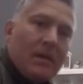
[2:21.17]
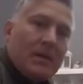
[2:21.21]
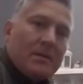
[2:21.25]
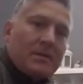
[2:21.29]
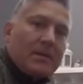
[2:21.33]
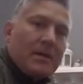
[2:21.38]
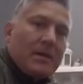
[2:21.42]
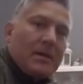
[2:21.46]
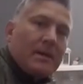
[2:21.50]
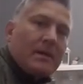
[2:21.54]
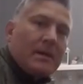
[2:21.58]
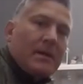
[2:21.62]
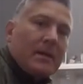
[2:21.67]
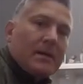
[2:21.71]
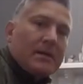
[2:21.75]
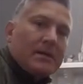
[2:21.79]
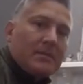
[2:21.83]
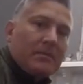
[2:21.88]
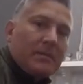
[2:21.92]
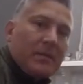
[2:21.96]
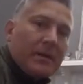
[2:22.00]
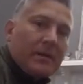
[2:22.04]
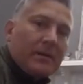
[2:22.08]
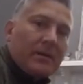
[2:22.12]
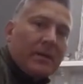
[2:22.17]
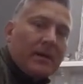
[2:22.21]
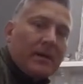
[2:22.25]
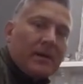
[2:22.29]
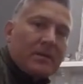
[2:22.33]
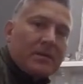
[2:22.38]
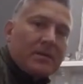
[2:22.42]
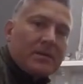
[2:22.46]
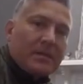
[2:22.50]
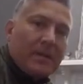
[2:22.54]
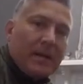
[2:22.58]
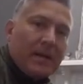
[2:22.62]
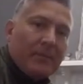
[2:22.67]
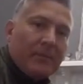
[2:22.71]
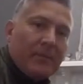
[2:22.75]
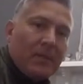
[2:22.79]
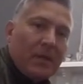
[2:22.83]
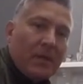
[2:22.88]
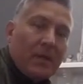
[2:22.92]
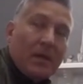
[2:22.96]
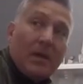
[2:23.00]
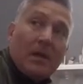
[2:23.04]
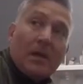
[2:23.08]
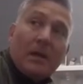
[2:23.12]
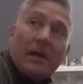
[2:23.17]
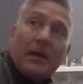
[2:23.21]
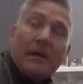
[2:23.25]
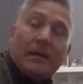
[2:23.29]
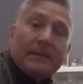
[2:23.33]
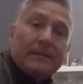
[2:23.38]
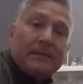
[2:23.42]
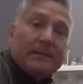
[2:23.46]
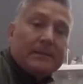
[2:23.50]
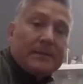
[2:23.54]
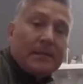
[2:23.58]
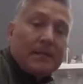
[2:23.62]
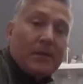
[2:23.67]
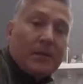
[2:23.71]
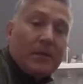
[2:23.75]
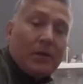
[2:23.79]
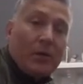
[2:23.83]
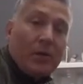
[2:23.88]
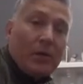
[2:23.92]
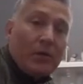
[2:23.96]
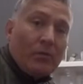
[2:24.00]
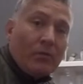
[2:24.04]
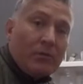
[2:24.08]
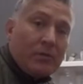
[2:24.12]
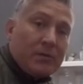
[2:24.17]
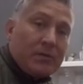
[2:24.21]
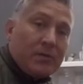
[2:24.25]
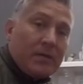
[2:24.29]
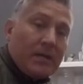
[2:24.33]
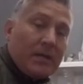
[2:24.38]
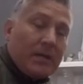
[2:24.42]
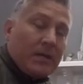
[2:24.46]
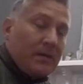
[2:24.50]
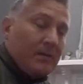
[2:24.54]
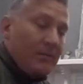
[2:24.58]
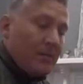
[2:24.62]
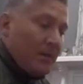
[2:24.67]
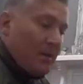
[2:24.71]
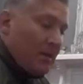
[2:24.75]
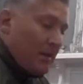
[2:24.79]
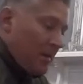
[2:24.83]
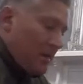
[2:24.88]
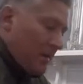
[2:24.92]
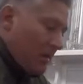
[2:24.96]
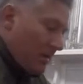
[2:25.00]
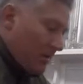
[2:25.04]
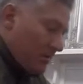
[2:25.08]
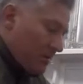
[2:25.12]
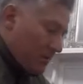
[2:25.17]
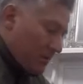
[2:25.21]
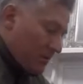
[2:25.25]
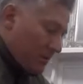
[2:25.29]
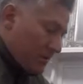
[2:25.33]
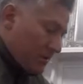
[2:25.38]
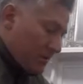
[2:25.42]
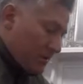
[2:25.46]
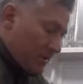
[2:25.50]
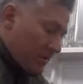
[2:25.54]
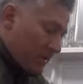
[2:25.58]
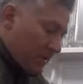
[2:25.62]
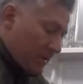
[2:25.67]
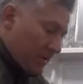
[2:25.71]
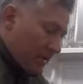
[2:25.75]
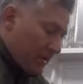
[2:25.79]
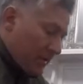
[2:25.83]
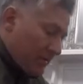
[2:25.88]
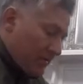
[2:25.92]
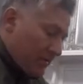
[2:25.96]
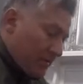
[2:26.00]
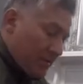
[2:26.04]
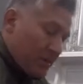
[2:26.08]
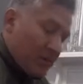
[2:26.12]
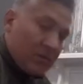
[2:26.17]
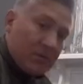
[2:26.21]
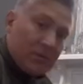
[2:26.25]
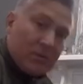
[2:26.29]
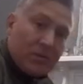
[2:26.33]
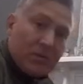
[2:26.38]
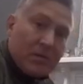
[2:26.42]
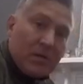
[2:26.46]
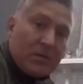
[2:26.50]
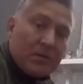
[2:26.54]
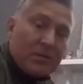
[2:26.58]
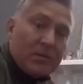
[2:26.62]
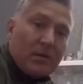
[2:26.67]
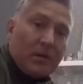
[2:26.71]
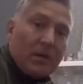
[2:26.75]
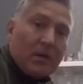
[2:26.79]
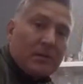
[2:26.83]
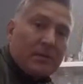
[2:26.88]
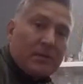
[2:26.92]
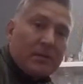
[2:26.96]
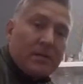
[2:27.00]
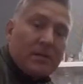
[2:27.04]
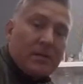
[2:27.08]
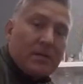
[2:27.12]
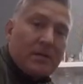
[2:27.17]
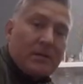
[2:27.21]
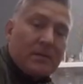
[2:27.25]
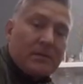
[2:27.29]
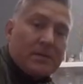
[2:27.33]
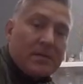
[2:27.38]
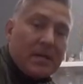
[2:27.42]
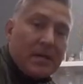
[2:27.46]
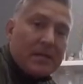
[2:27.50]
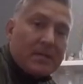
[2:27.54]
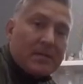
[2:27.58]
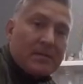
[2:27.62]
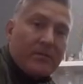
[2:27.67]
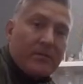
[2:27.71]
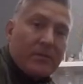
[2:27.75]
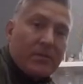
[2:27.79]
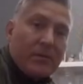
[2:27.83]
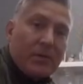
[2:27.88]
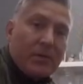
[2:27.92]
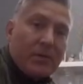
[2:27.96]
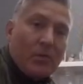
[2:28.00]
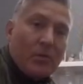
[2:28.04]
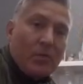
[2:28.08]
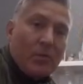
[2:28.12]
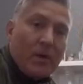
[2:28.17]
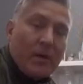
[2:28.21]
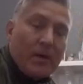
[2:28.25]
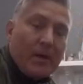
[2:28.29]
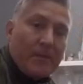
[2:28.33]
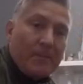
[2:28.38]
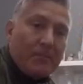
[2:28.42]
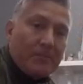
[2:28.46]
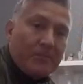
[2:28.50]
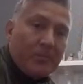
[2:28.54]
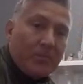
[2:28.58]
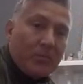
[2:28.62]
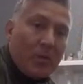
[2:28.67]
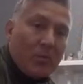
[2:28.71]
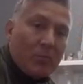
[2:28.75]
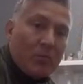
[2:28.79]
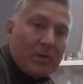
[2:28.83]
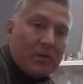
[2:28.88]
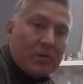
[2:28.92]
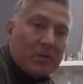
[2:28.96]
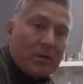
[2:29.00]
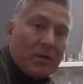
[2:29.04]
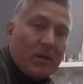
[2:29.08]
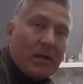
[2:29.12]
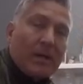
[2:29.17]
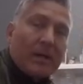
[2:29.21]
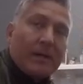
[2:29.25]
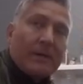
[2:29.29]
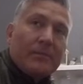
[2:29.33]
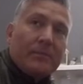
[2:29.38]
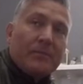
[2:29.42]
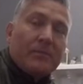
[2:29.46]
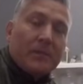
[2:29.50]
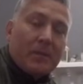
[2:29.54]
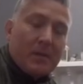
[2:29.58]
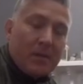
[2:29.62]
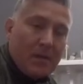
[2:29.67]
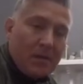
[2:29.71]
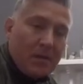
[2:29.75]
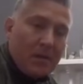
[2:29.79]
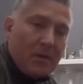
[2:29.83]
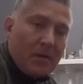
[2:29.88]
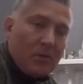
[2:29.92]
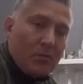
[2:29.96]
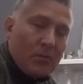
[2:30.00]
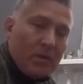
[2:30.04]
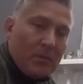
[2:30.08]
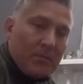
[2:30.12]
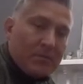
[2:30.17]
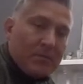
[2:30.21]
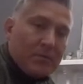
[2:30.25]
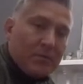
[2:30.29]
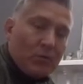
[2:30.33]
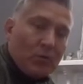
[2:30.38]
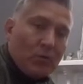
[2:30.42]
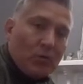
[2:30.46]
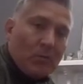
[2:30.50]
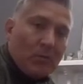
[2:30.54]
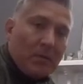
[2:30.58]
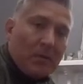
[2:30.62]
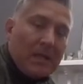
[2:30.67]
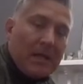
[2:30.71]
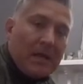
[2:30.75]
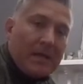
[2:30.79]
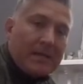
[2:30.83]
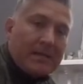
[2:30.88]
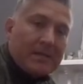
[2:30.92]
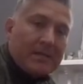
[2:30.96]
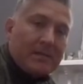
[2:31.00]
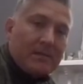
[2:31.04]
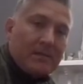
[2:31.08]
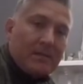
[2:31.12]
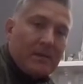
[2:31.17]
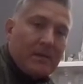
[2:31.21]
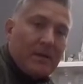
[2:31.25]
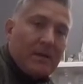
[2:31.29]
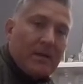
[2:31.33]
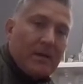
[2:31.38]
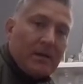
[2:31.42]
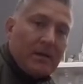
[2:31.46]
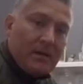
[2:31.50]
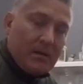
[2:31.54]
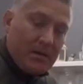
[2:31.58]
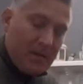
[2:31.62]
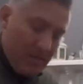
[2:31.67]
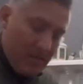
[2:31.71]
So hey guys, I'm back in the house now, and earlier on today just started the test of the new Ridgeline Ripstorm Lite